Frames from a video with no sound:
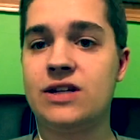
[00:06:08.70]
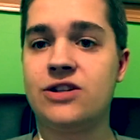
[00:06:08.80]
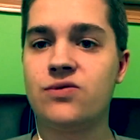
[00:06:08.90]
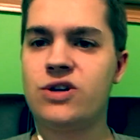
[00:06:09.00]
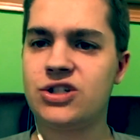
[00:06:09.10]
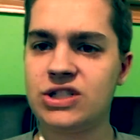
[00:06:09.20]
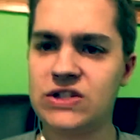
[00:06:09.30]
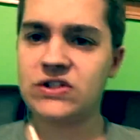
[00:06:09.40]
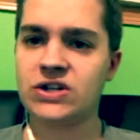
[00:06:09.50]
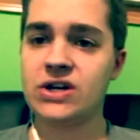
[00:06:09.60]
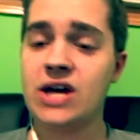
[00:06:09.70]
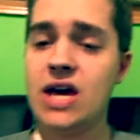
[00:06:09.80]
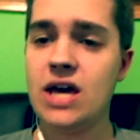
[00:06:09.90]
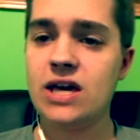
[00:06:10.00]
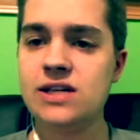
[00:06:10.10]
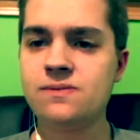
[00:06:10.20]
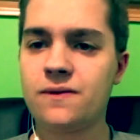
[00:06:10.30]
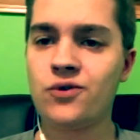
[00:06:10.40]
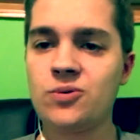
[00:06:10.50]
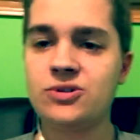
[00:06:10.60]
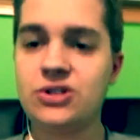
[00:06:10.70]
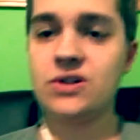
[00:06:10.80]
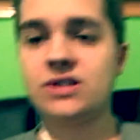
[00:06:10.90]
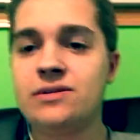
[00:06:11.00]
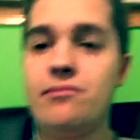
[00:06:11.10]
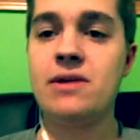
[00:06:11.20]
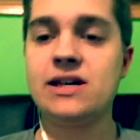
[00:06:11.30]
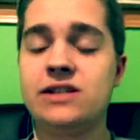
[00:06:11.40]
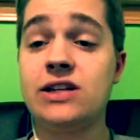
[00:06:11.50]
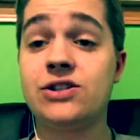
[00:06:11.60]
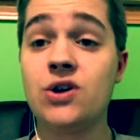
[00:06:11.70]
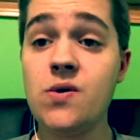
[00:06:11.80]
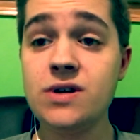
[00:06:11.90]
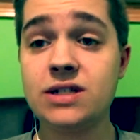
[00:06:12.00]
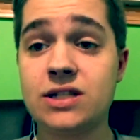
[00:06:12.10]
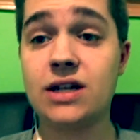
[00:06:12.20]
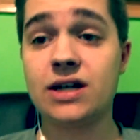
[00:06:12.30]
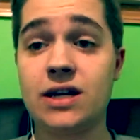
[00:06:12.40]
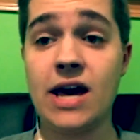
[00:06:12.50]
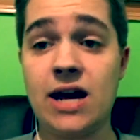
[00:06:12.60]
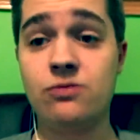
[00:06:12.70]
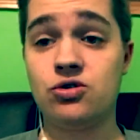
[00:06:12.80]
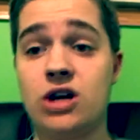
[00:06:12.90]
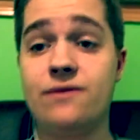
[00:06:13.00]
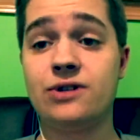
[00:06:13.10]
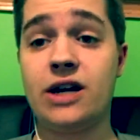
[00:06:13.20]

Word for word: Denzel Washington's son. His performance here is amazing. So is uh, Adam Driver.